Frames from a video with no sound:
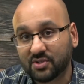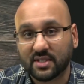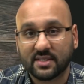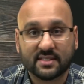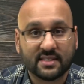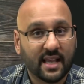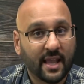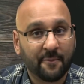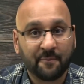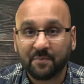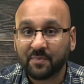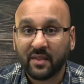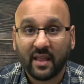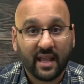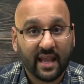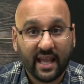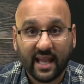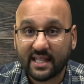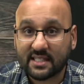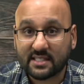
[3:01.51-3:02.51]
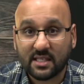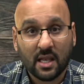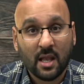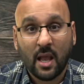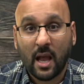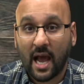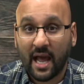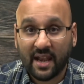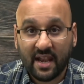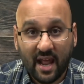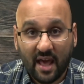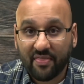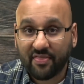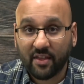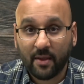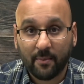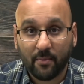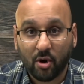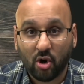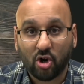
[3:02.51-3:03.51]
and saying, it's a
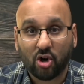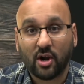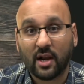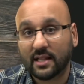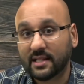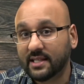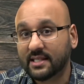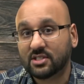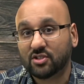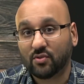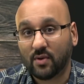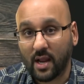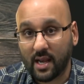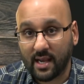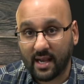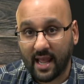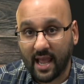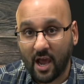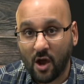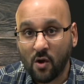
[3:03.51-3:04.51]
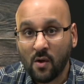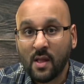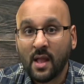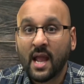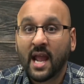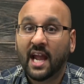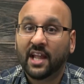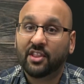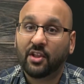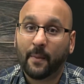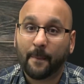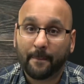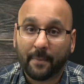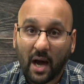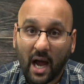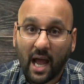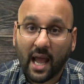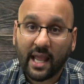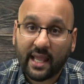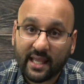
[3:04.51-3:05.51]
nothing burger, at least right now, and they're
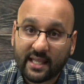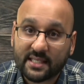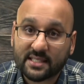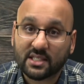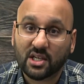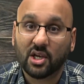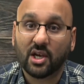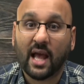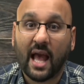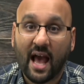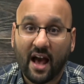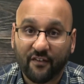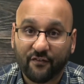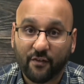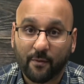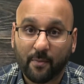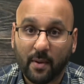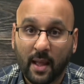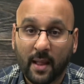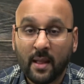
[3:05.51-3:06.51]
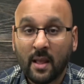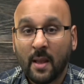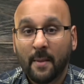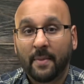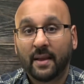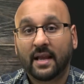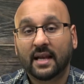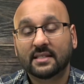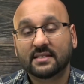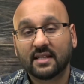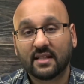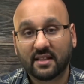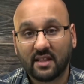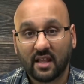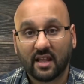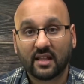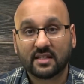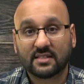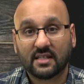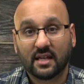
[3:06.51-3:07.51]
buying into Alphabet because they think
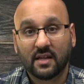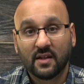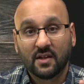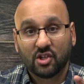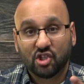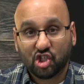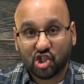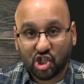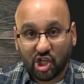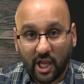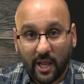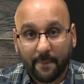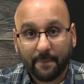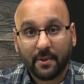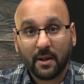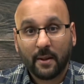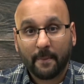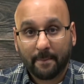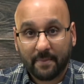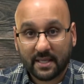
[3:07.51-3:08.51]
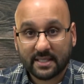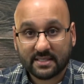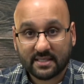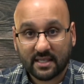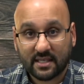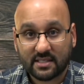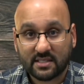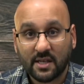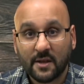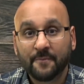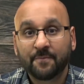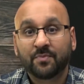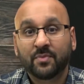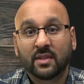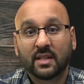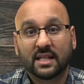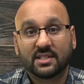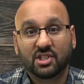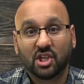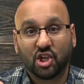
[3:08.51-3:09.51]
it's a cheap business
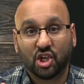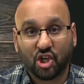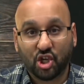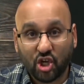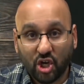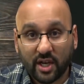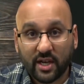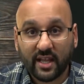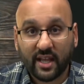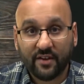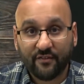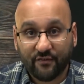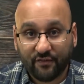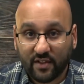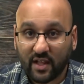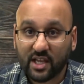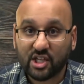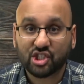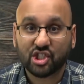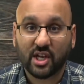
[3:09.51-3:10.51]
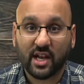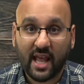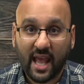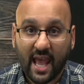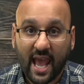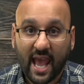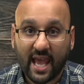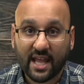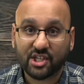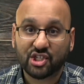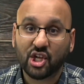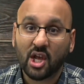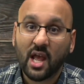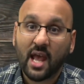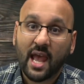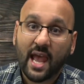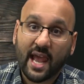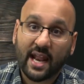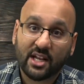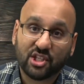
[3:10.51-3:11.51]
that's a good inflation hedge
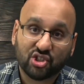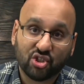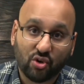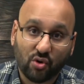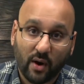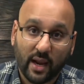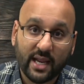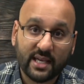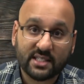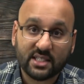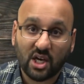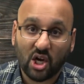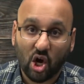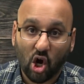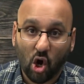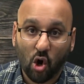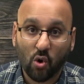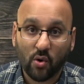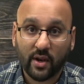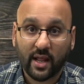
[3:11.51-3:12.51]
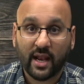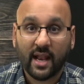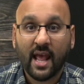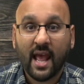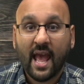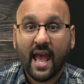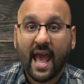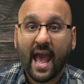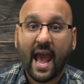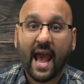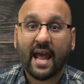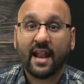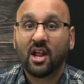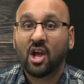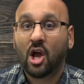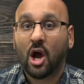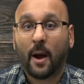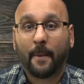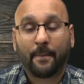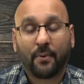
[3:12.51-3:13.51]
and it's great to own it at
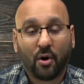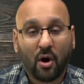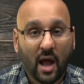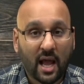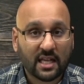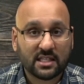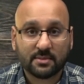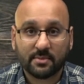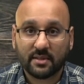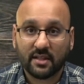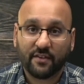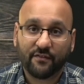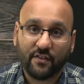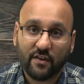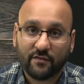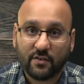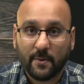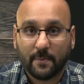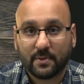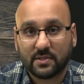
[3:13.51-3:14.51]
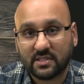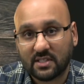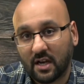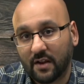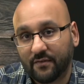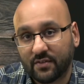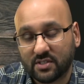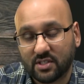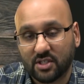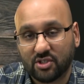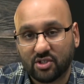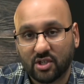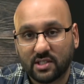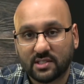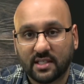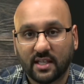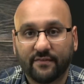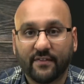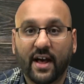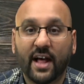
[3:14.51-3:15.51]
approximately 50% of its
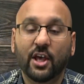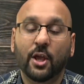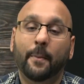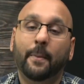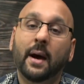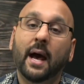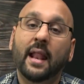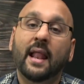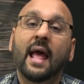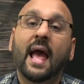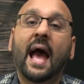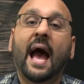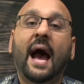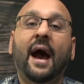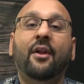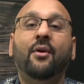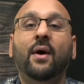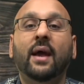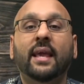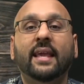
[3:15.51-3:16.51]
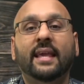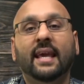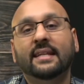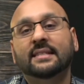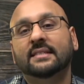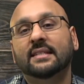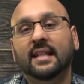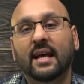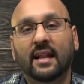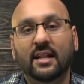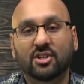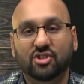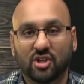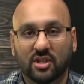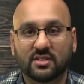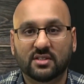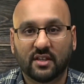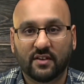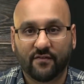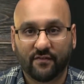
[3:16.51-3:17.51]
intrinsic value. But how do I get to that
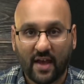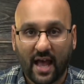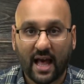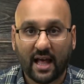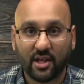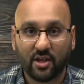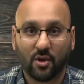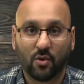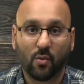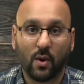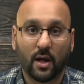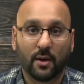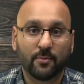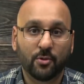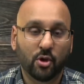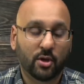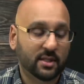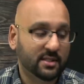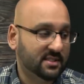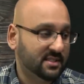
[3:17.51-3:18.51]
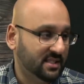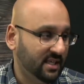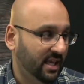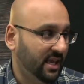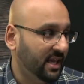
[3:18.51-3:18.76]
intrinsic value? Well, you can see